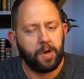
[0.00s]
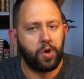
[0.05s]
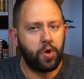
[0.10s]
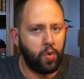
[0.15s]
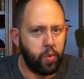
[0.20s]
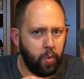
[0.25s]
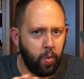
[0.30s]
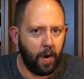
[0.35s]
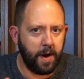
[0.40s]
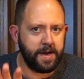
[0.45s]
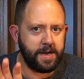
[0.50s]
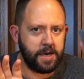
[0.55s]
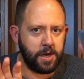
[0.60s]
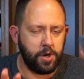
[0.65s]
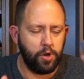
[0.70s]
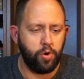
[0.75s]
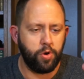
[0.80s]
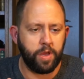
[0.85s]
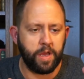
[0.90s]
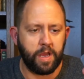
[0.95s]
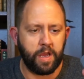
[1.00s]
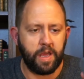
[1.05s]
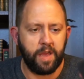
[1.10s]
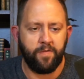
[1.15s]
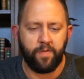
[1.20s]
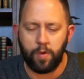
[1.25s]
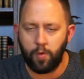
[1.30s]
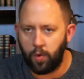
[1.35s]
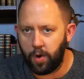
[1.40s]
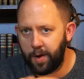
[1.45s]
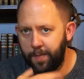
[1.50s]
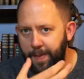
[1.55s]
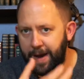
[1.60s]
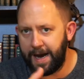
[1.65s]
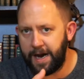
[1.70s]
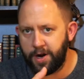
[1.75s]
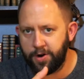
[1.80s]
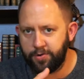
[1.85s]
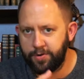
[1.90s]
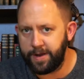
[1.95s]
Quite annoying if you want to
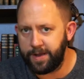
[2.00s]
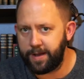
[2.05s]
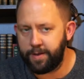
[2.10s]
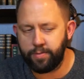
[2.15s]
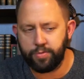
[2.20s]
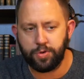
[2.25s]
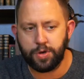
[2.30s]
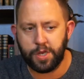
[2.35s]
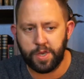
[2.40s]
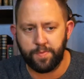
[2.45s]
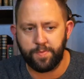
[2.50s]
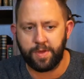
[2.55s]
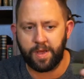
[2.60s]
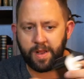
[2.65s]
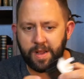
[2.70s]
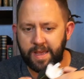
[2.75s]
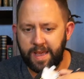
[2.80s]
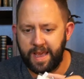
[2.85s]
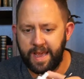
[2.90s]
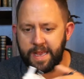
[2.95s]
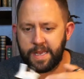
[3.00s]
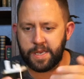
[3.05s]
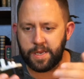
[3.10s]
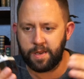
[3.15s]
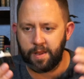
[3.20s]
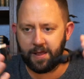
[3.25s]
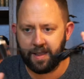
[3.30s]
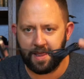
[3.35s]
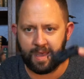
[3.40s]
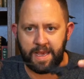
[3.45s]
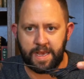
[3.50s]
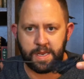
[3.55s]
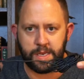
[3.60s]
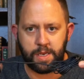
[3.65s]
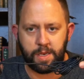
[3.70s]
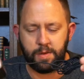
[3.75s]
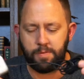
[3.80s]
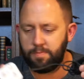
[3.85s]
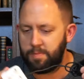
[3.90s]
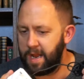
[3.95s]
power it through something that isn't
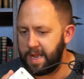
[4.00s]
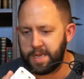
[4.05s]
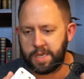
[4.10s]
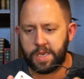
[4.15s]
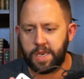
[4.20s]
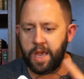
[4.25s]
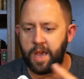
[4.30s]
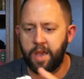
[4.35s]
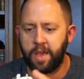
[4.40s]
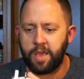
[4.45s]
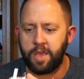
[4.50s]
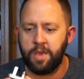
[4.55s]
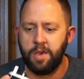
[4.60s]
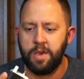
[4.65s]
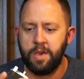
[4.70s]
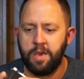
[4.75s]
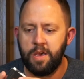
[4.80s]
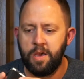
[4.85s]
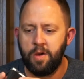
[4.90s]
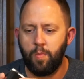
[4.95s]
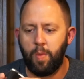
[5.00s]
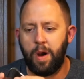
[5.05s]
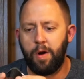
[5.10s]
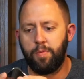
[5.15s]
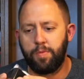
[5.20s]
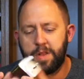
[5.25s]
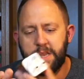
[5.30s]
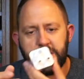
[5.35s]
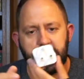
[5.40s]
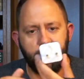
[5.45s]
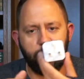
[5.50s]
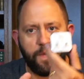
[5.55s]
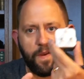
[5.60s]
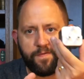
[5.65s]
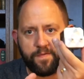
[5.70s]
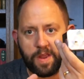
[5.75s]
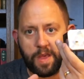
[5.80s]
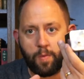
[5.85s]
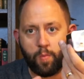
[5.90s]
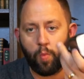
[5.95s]
this. Let's say, well, this is
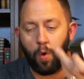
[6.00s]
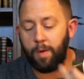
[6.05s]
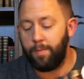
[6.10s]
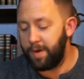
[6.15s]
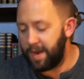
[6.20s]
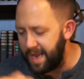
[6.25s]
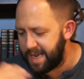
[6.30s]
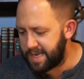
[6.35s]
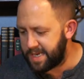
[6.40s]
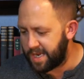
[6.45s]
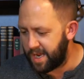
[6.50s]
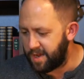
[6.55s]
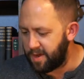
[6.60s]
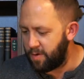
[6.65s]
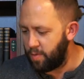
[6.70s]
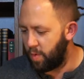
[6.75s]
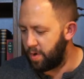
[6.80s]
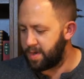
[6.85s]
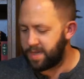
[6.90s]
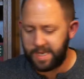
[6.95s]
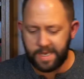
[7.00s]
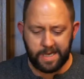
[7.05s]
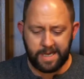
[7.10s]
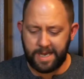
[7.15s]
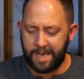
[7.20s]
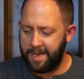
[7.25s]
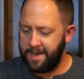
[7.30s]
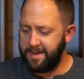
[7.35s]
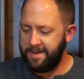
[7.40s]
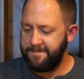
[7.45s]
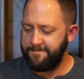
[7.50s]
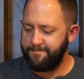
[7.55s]
15 watt, but let's say you wanted to